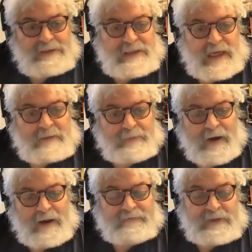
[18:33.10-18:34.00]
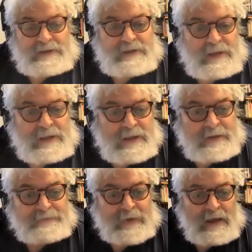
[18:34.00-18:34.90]
and profits.
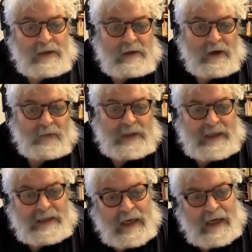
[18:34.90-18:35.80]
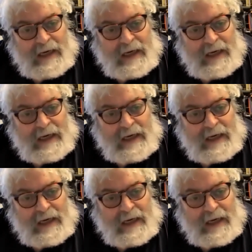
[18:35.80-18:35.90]
We need,